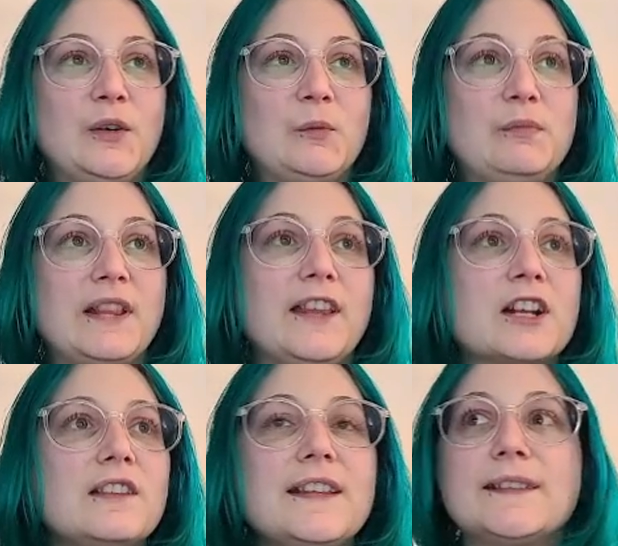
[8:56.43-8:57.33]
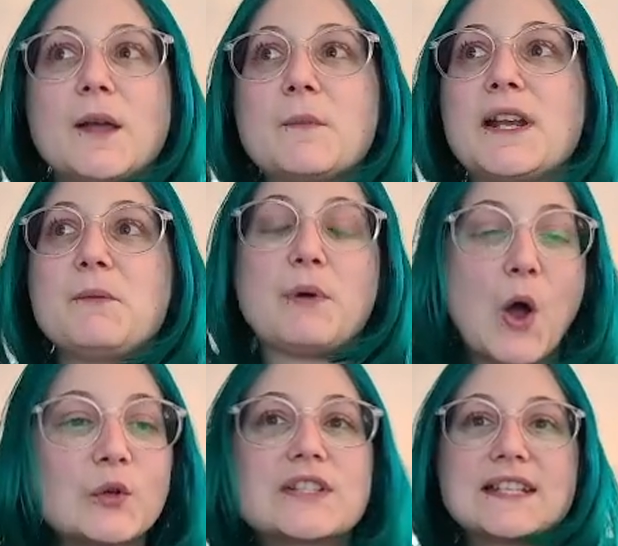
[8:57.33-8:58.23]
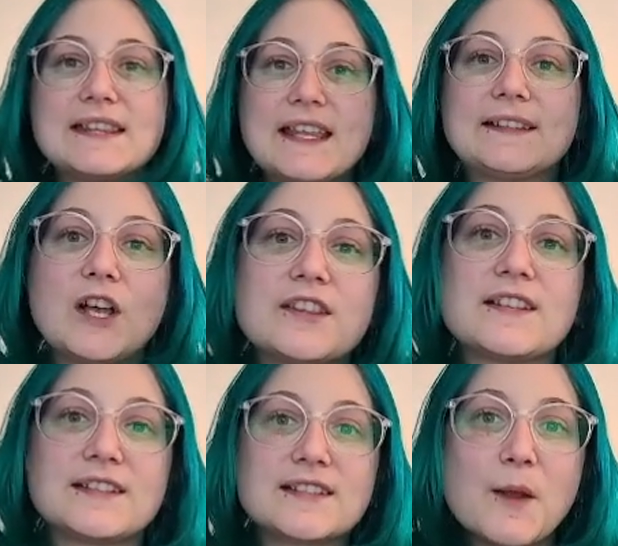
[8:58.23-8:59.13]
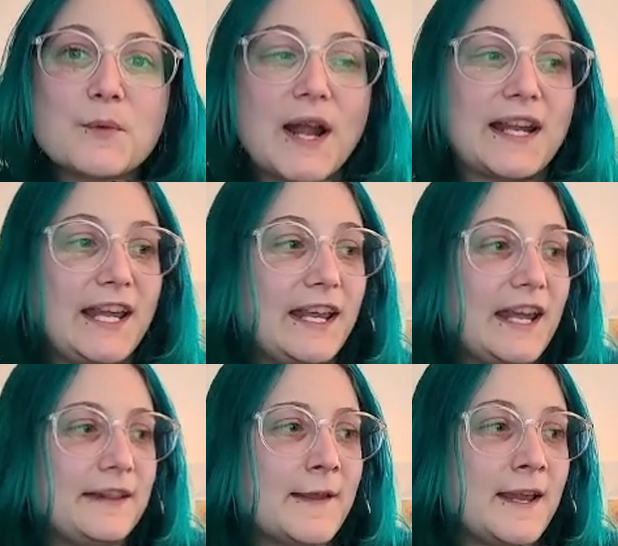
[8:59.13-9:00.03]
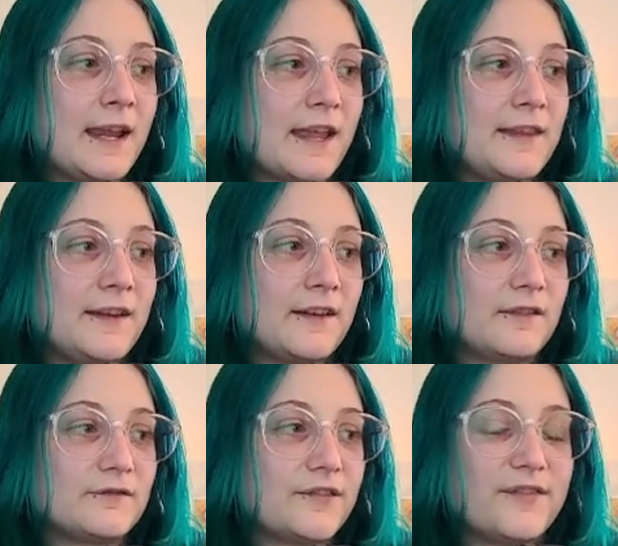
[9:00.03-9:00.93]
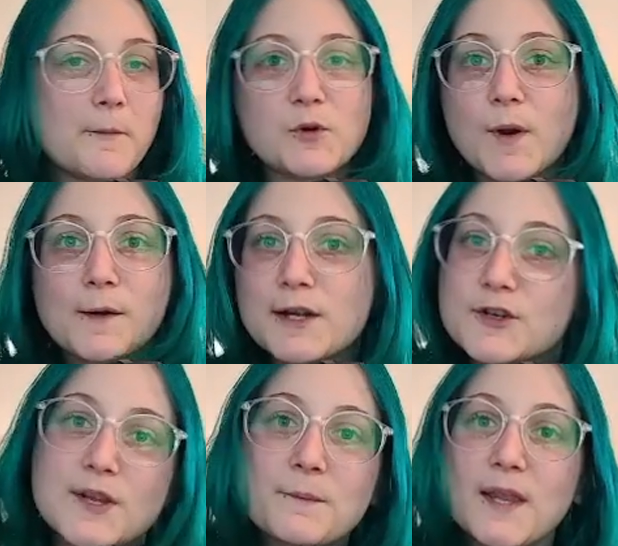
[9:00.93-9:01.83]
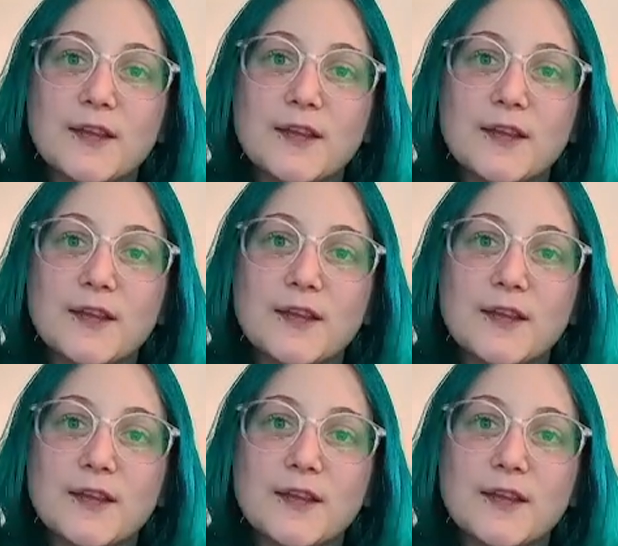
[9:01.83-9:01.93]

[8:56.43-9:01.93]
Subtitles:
But literally somebody posted this on the subreddit in, like, I think February or something.